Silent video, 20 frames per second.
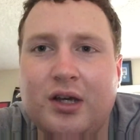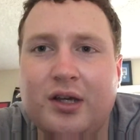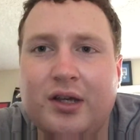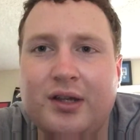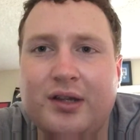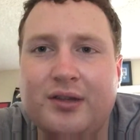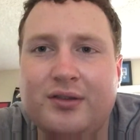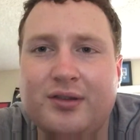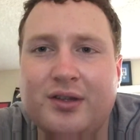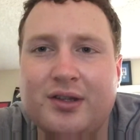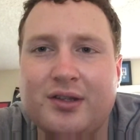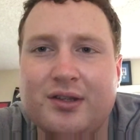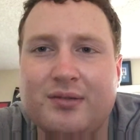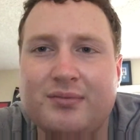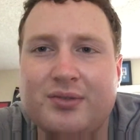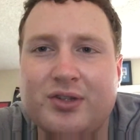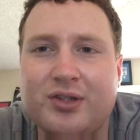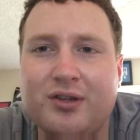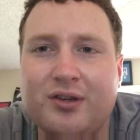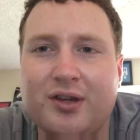And it says, I'm
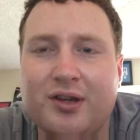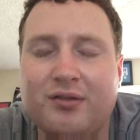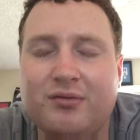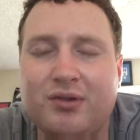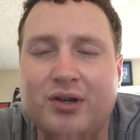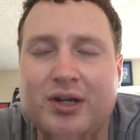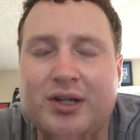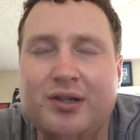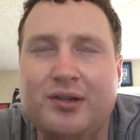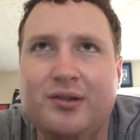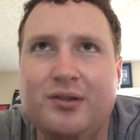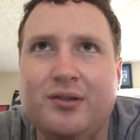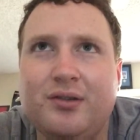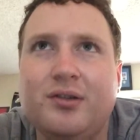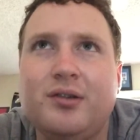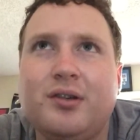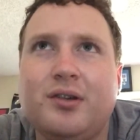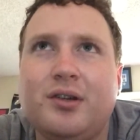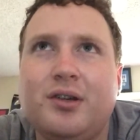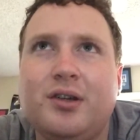sorry, what?
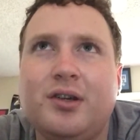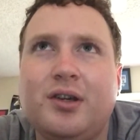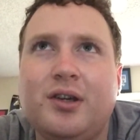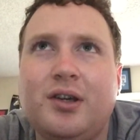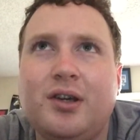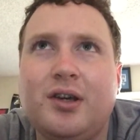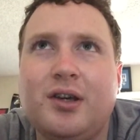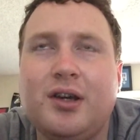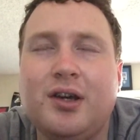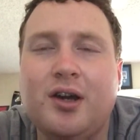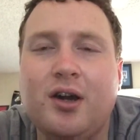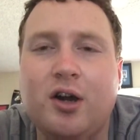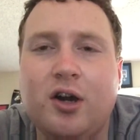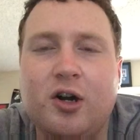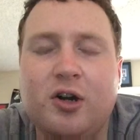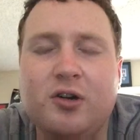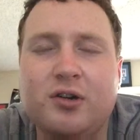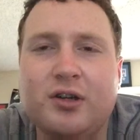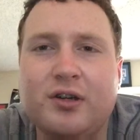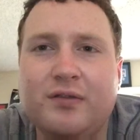
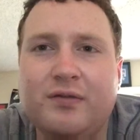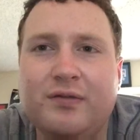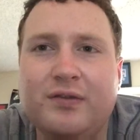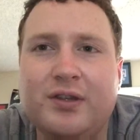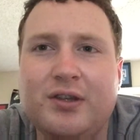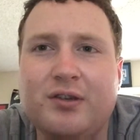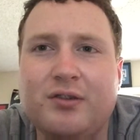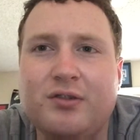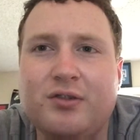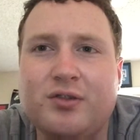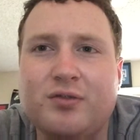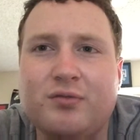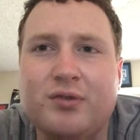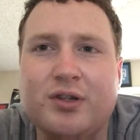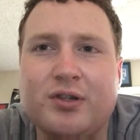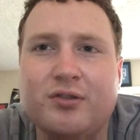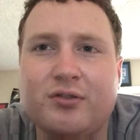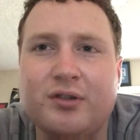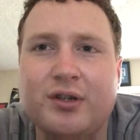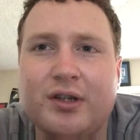All confused,
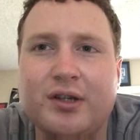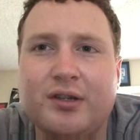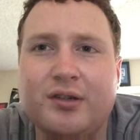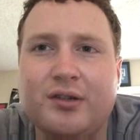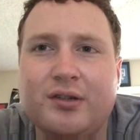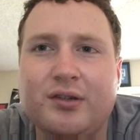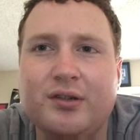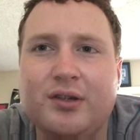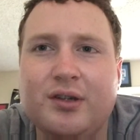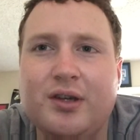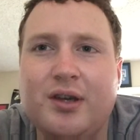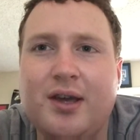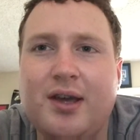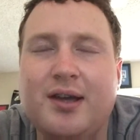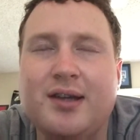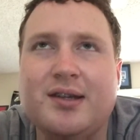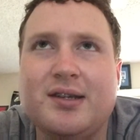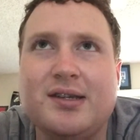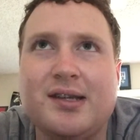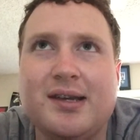wondering,
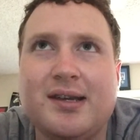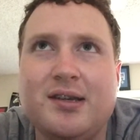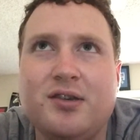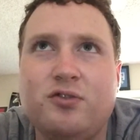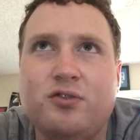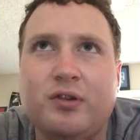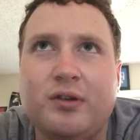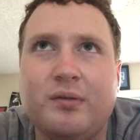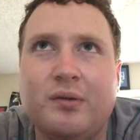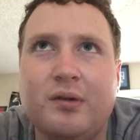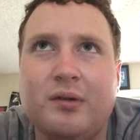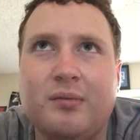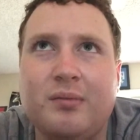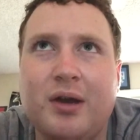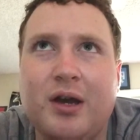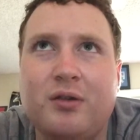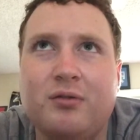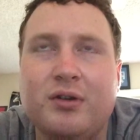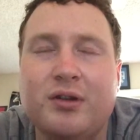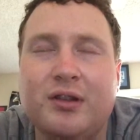daydreaming
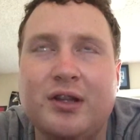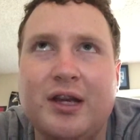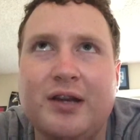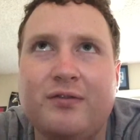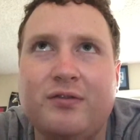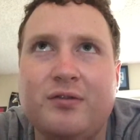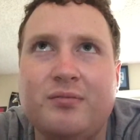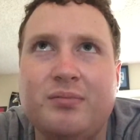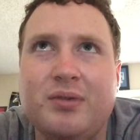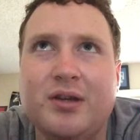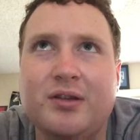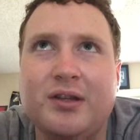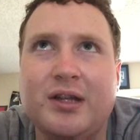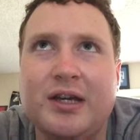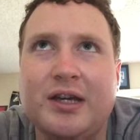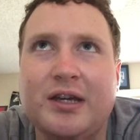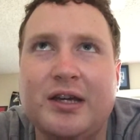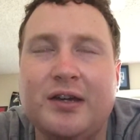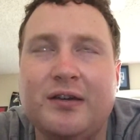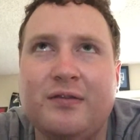about what life would be
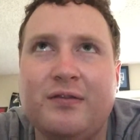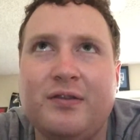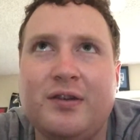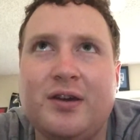like if